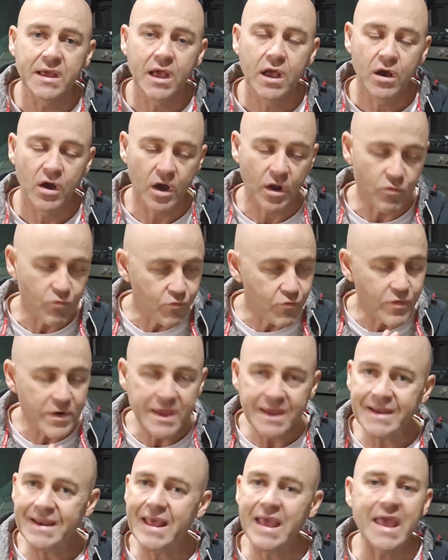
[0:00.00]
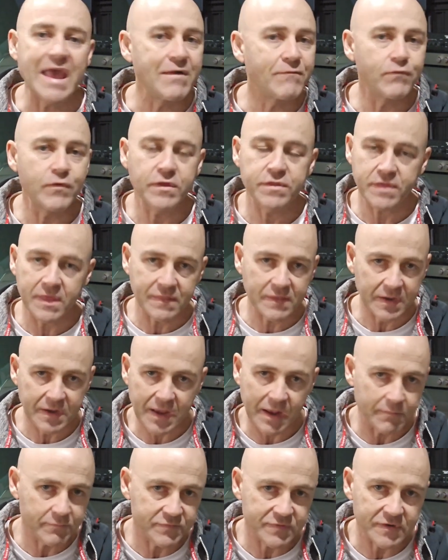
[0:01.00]
I read everything that
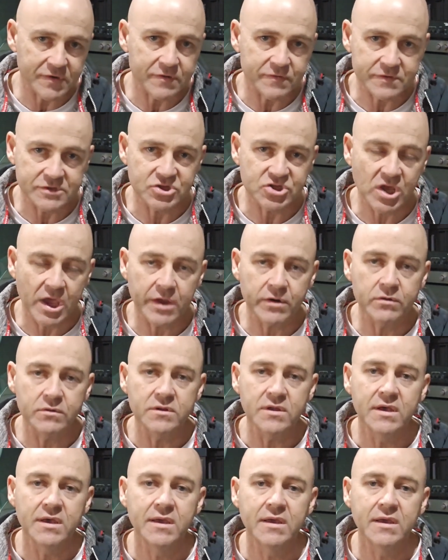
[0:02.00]
comes into the channel.